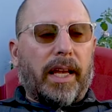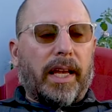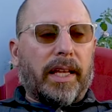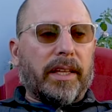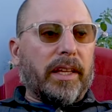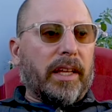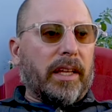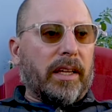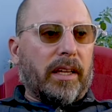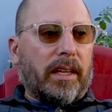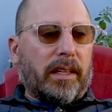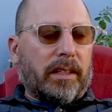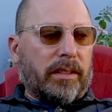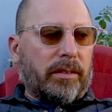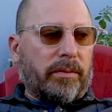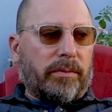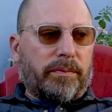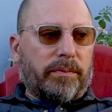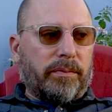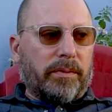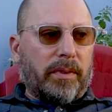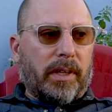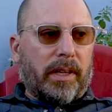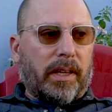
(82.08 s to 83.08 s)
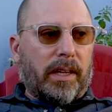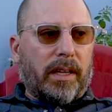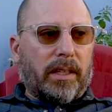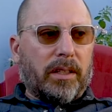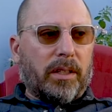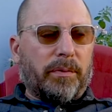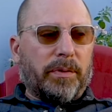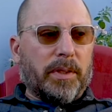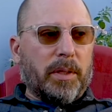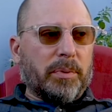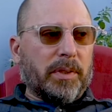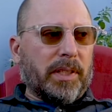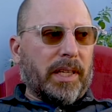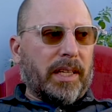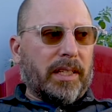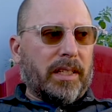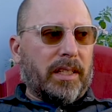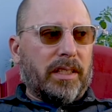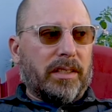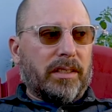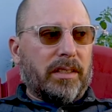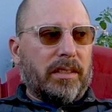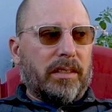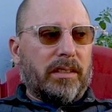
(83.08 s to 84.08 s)
And then on the flip
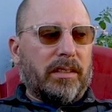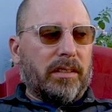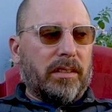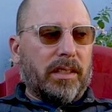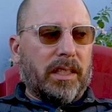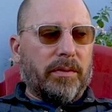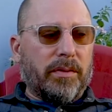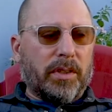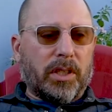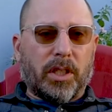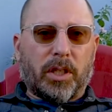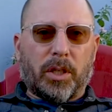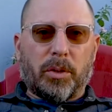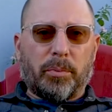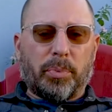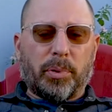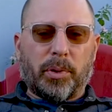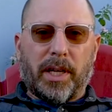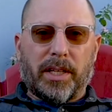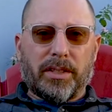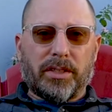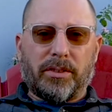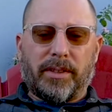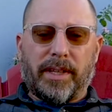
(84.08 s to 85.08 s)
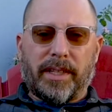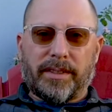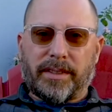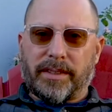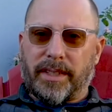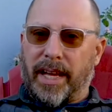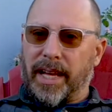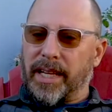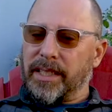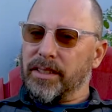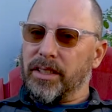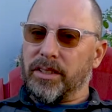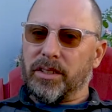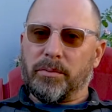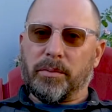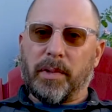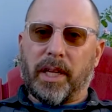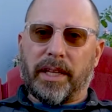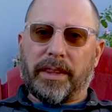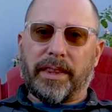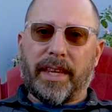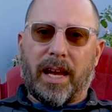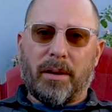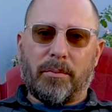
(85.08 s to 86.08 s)
side, even the compressor outside doesn't
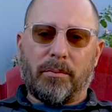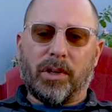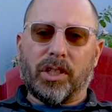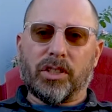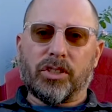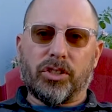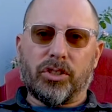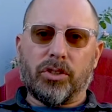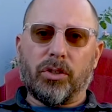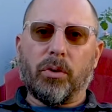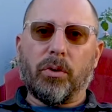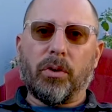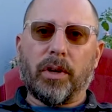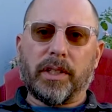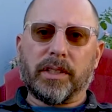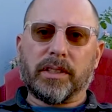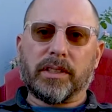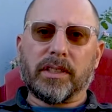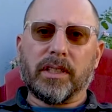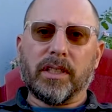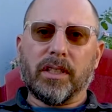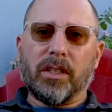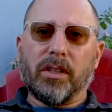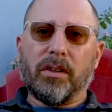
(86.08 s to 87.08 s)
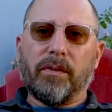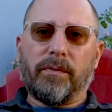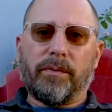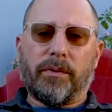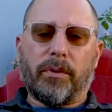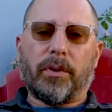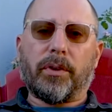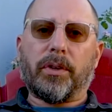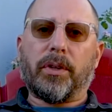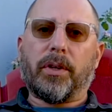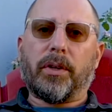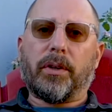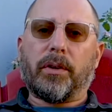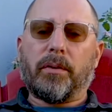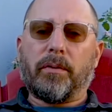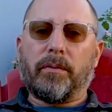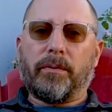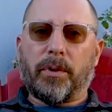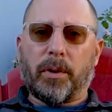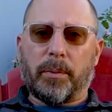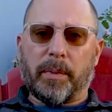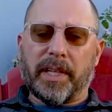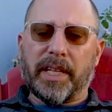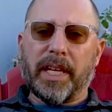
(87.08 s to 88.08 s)
make that much noise
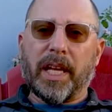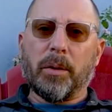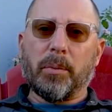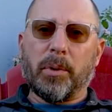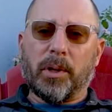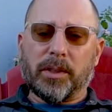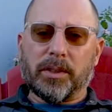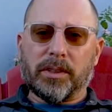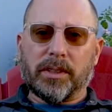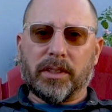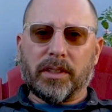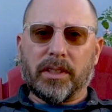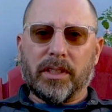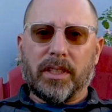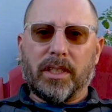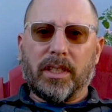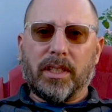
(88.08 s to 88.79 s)
for my neighbors.